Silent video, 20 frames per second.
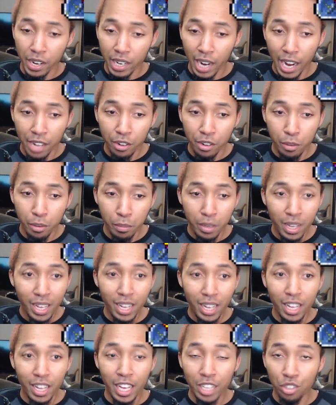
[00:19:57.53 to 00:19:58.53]

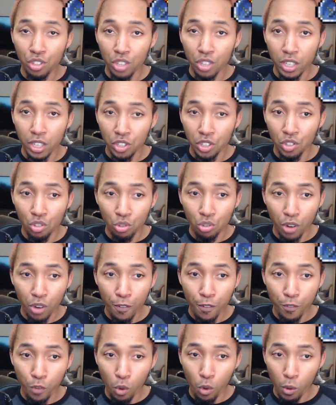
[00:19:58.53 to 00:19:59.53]
item. It's just
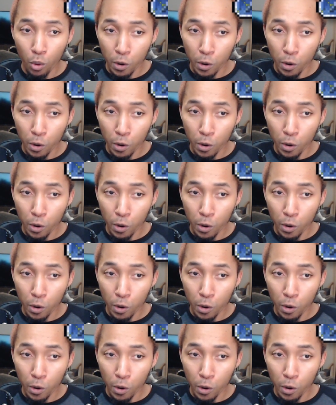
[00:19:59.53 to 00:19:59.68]
straightforward